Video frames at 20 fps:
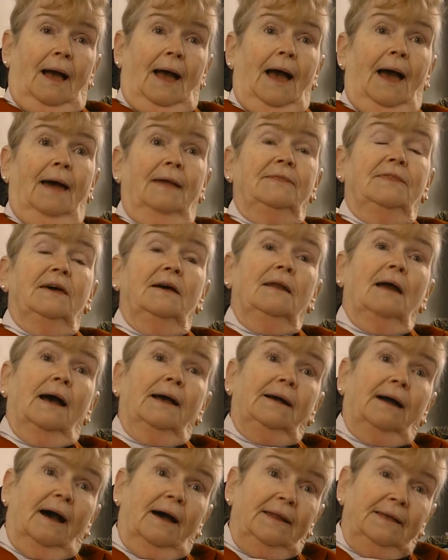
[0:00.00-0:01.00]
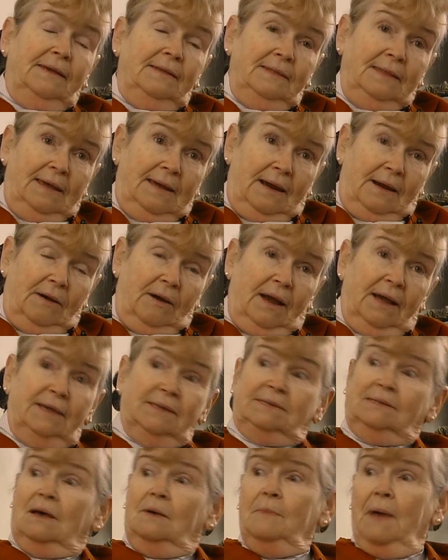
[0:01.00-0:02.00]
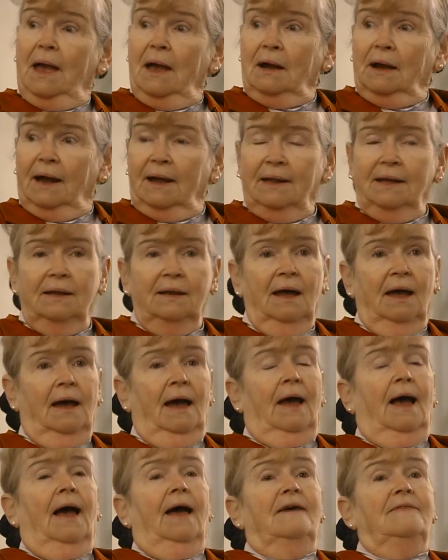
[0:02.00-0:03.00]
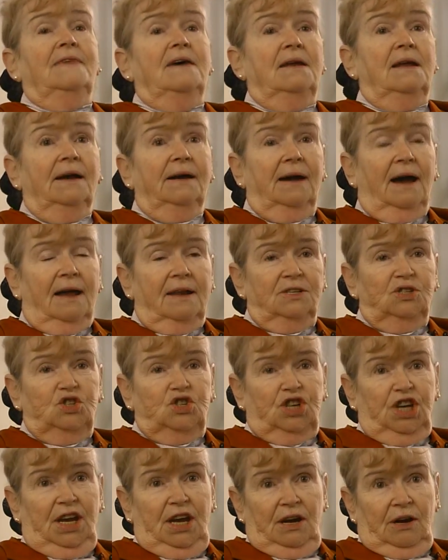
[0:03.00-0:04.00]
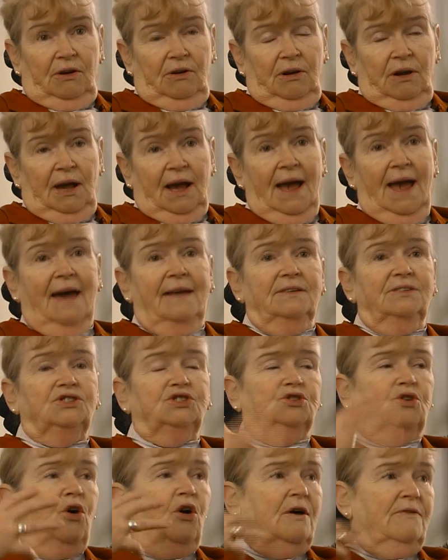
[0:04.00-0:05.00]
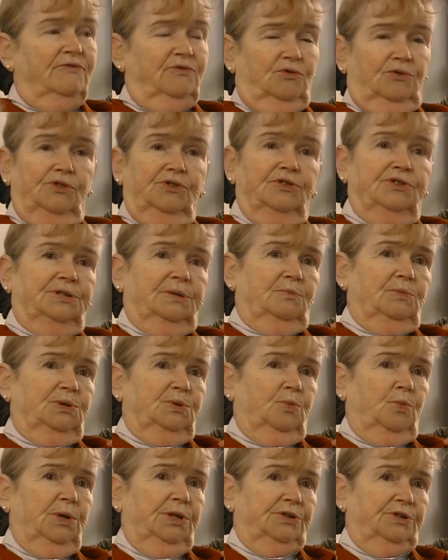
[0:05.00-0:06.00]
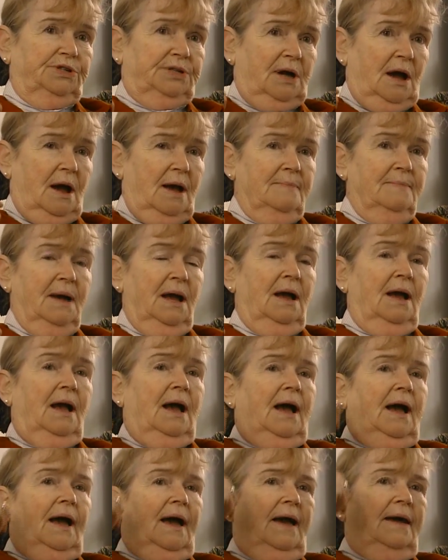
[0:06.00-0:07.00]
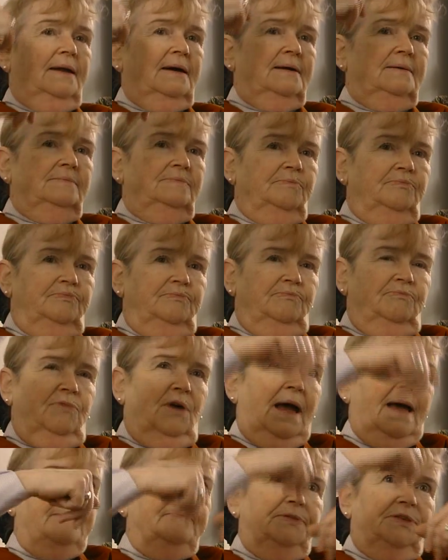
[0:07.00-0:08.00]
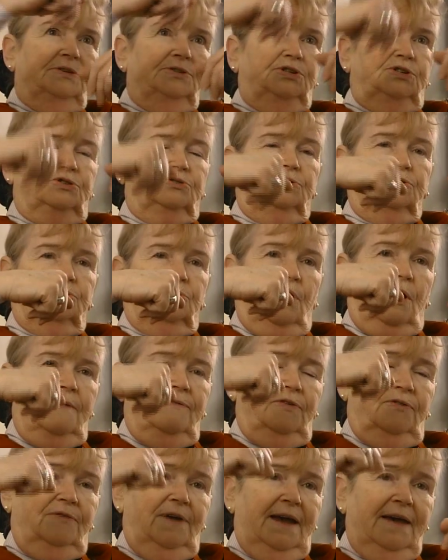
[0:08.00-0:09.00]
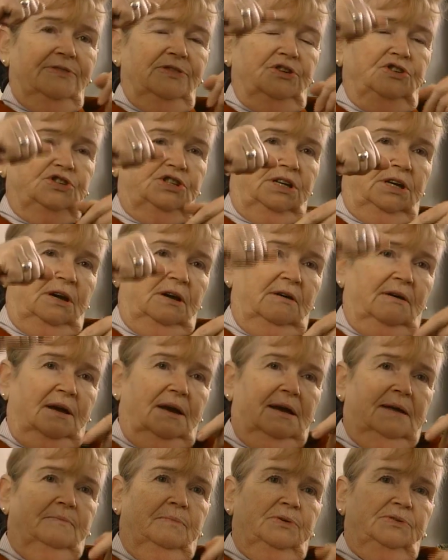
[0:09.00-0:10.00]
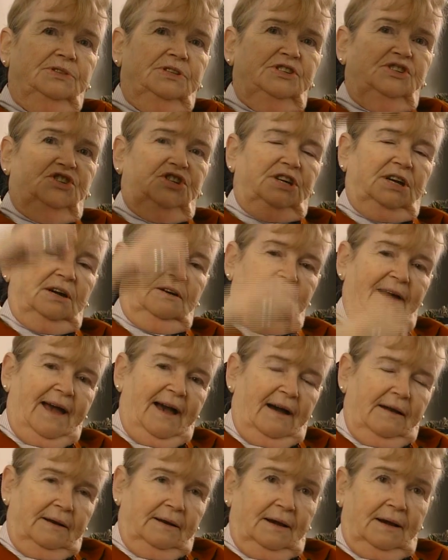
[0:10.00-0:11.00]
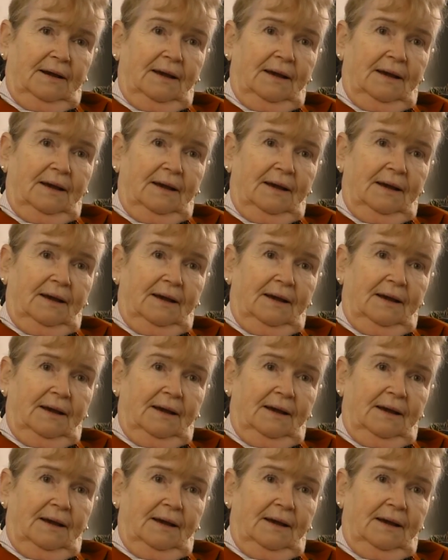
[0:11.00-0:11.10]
And then I got in there. I somehow got in, and then I got a chair. I had a scarf on because it was wintertime, and I wrapped the scarf around the chair, and I put the chair out